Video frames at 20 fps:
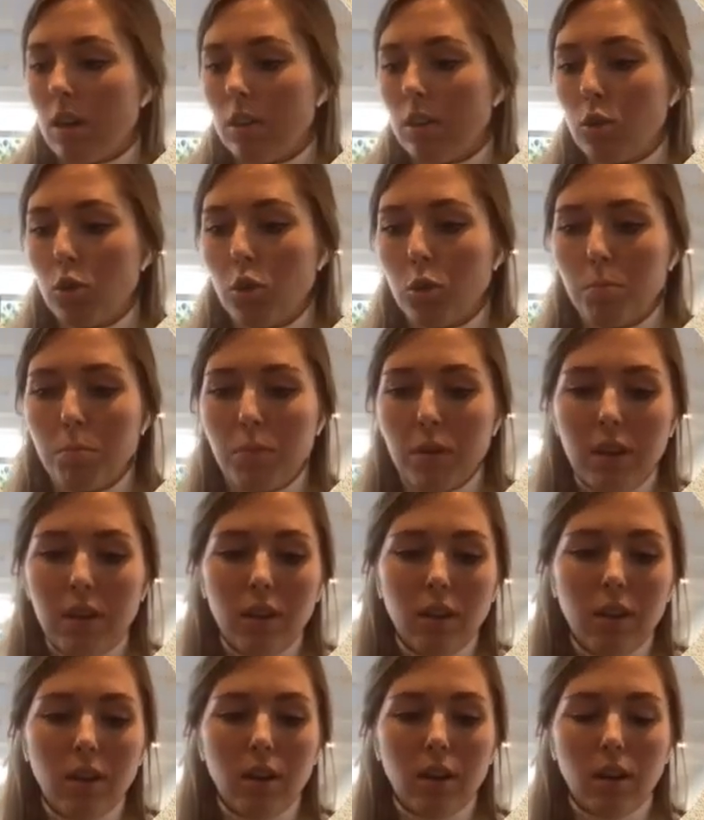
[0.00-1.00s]
Could
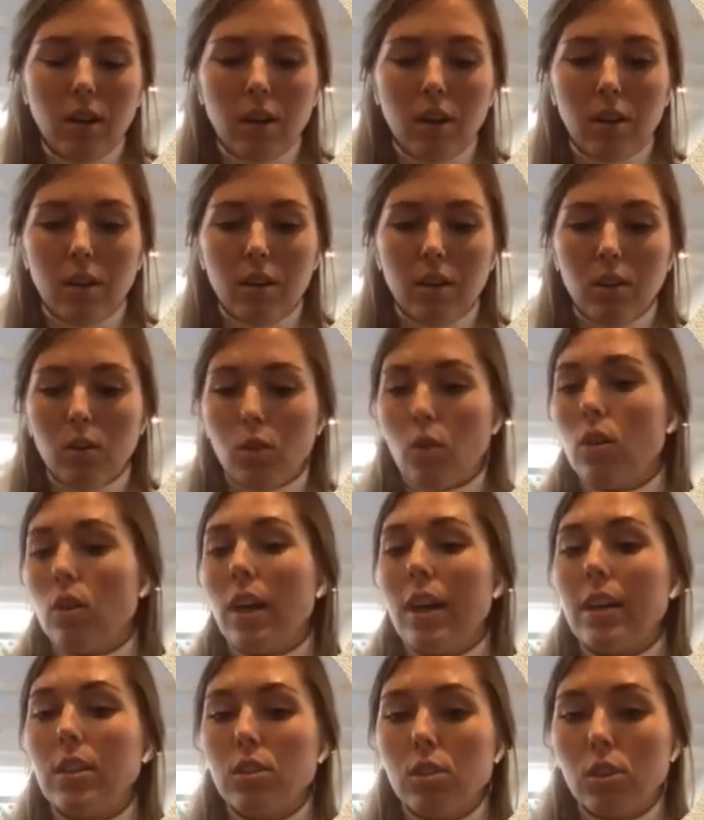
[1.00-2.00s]
be an
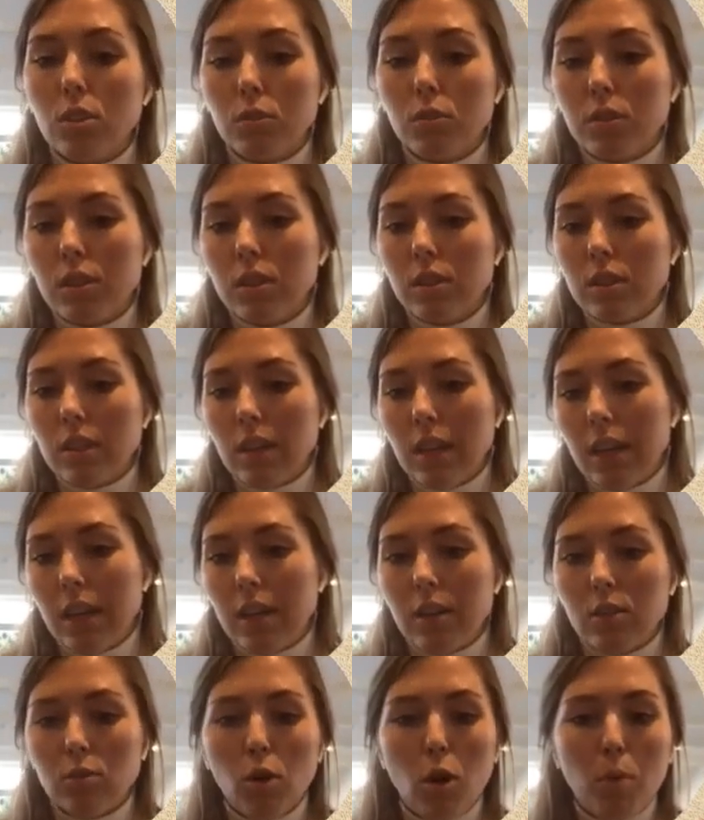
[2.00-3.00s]
online service like
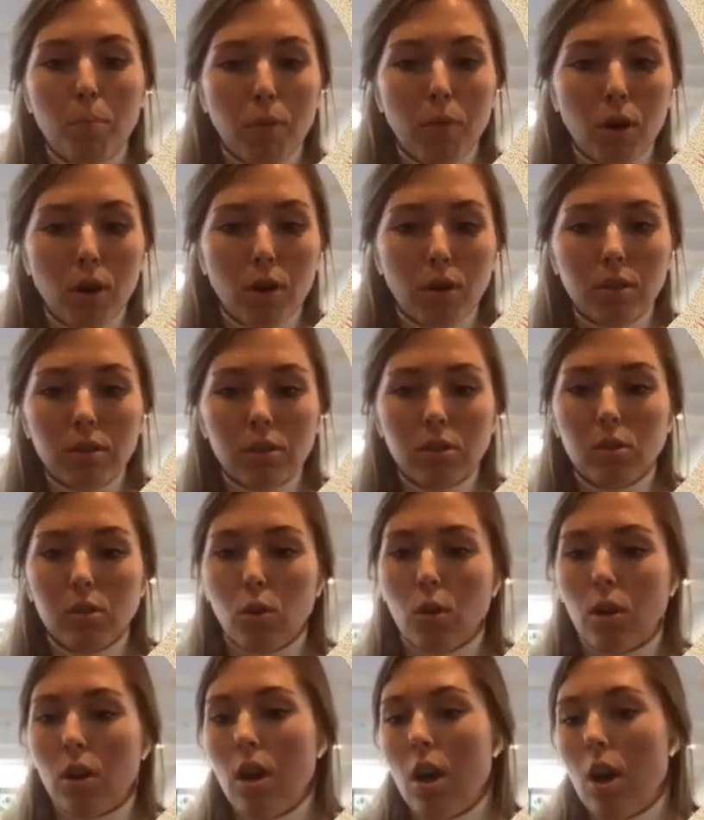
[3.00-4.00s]
Dropbox
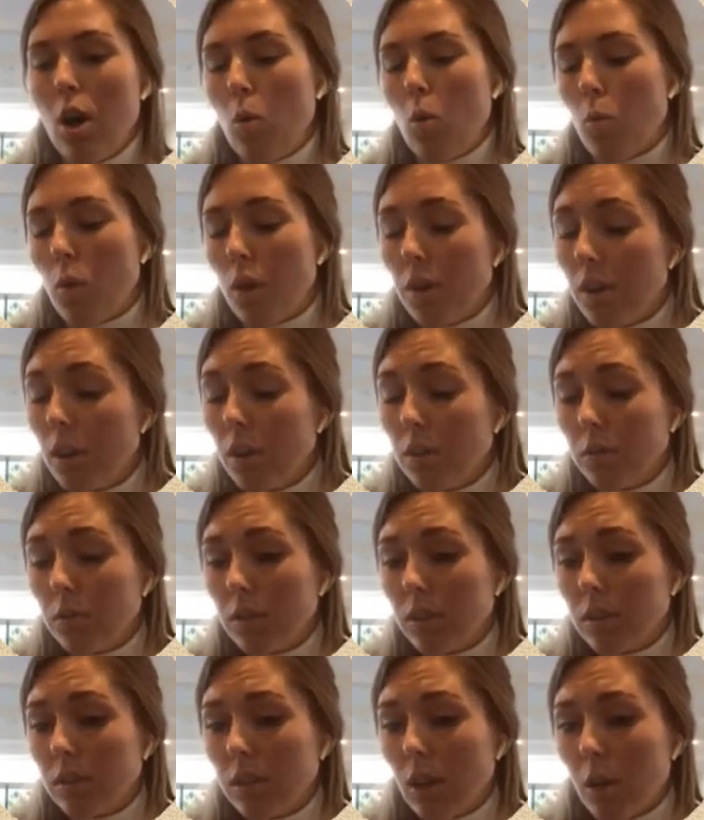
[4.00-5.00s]
or OneNote, for
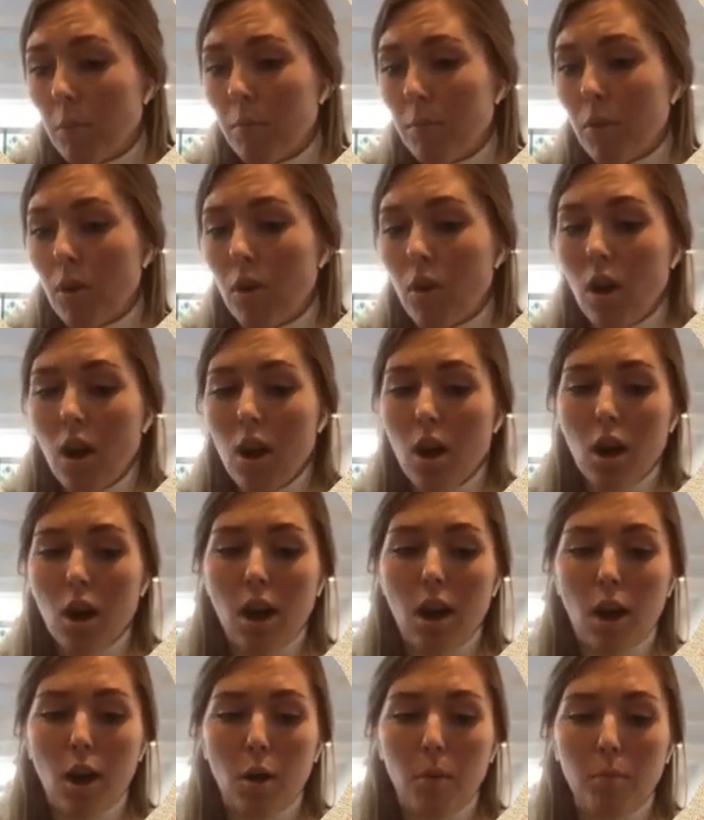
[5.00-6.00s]
example,
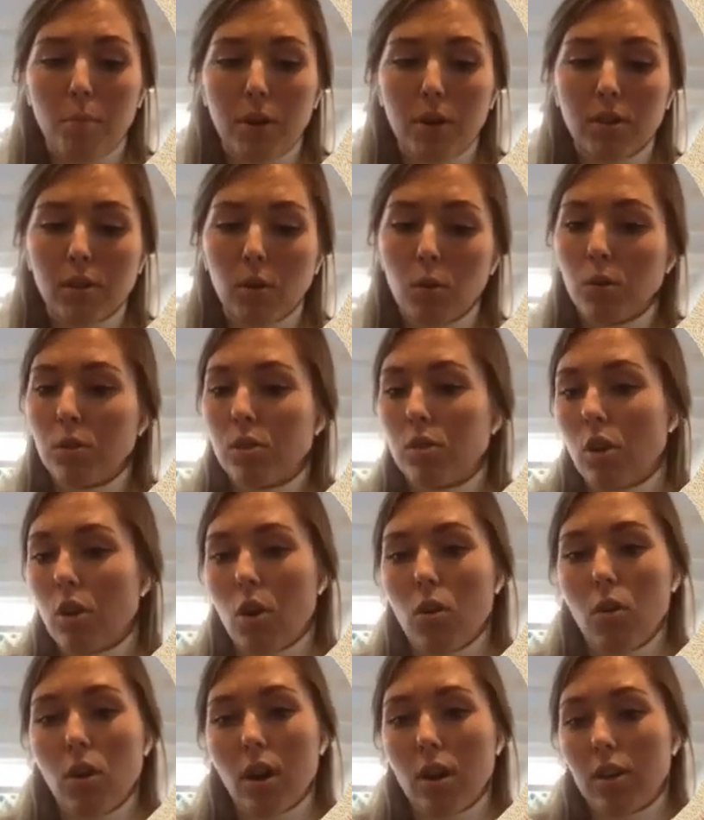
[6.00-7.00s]
but
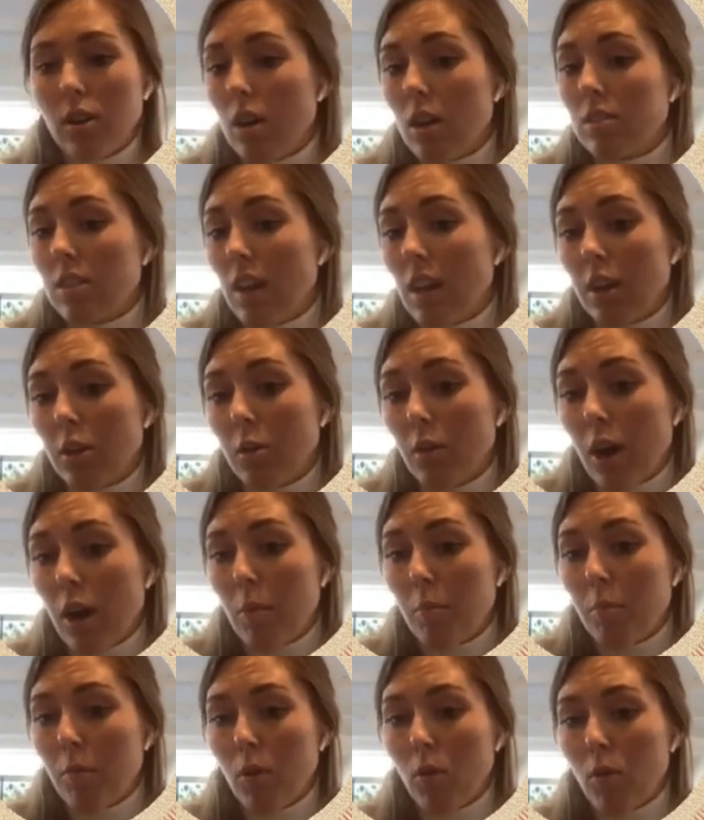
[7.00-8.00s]
also a
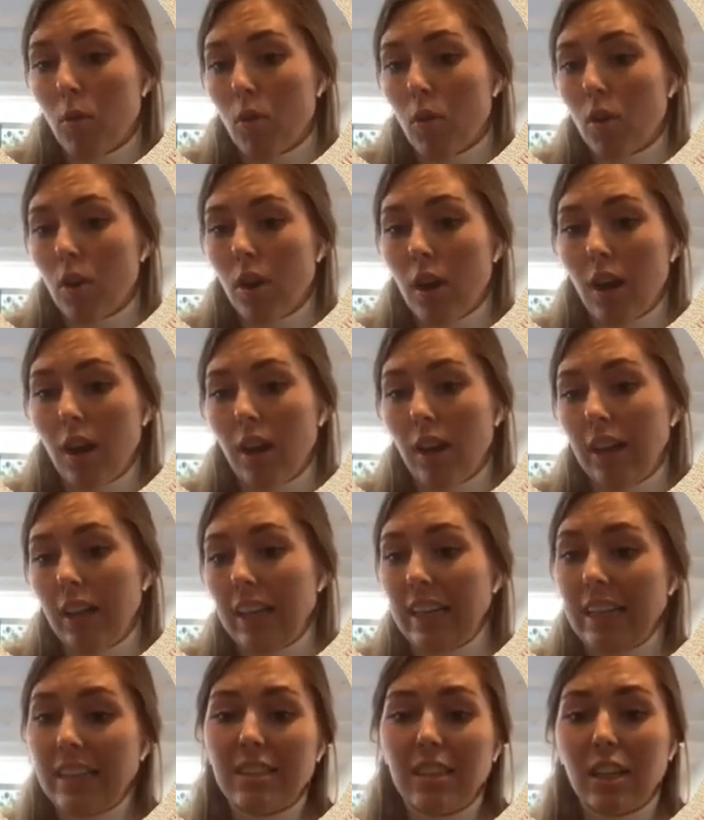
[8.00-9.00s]
Telegram or a
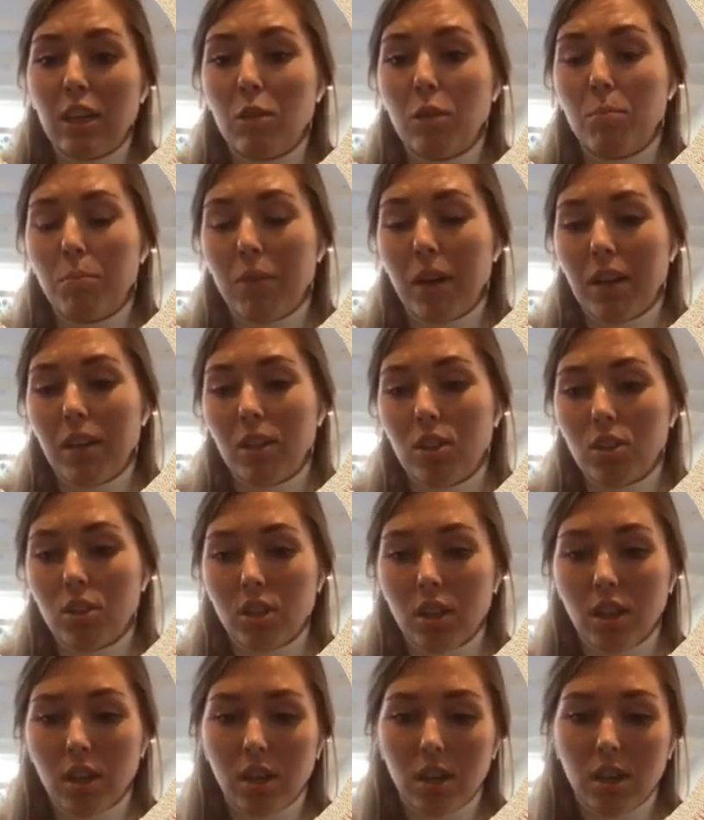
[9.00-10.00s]
LinkedIn page
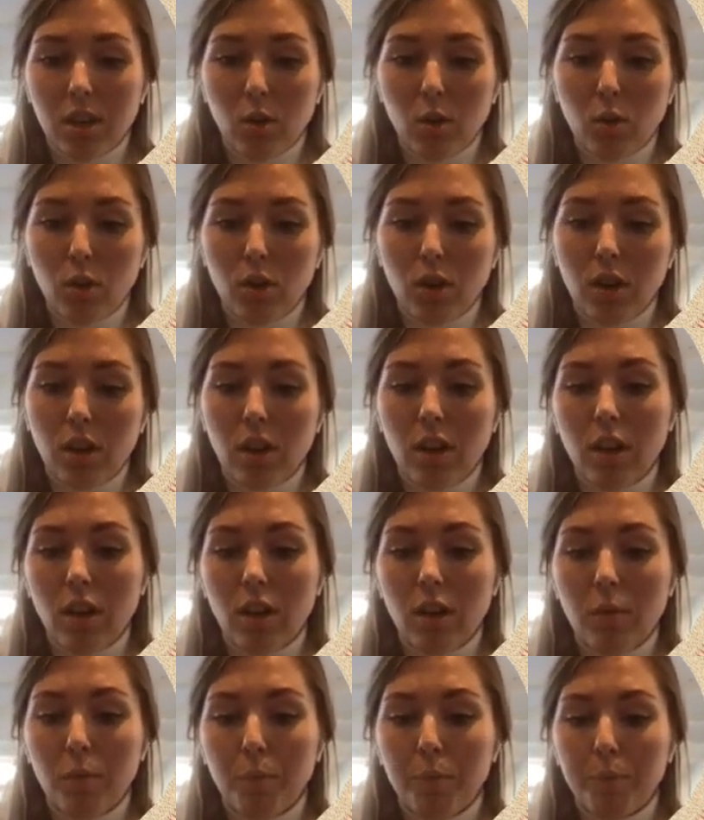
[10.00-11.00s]
or a
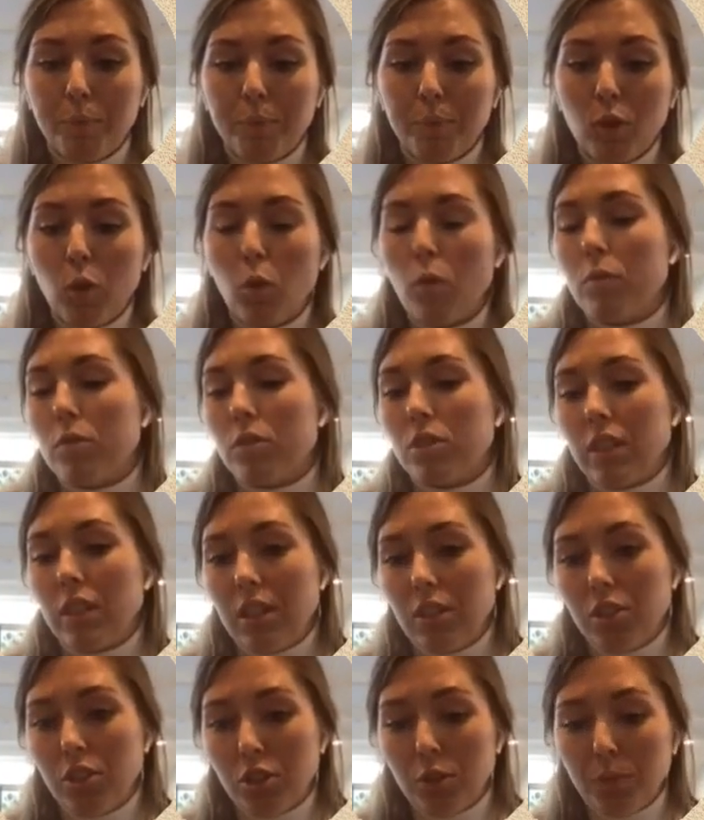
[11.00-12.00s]

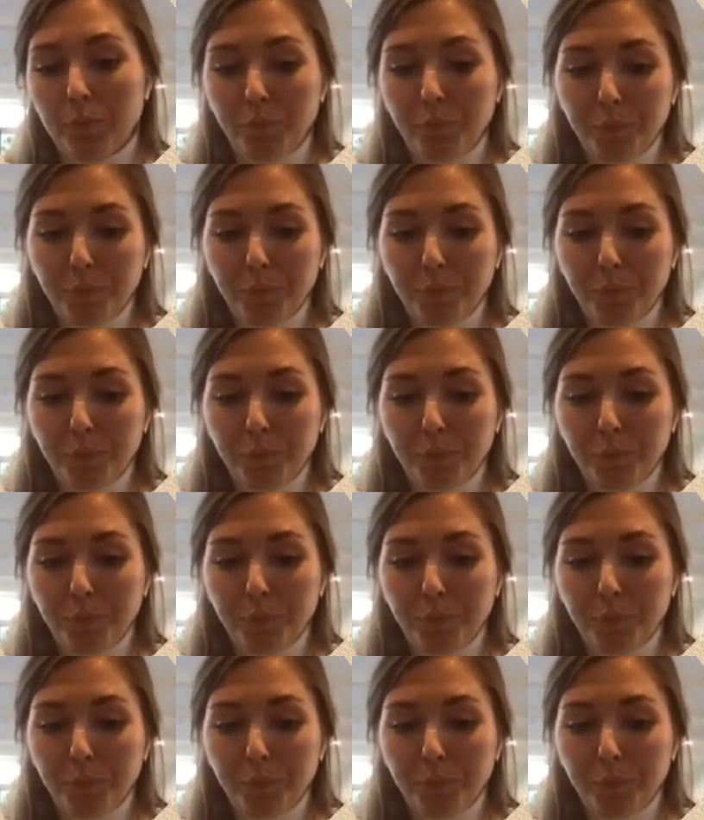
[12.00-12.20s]
conversation.